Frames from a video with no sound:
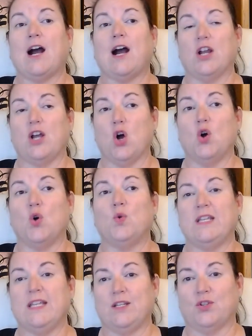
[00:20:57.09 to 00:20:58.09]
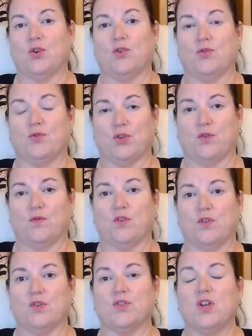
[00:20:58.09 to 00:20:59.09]
our own internal
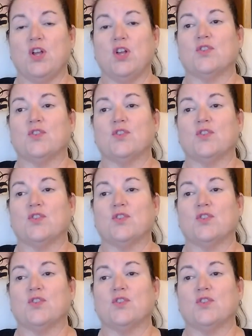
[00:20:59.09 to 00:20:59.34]
servers.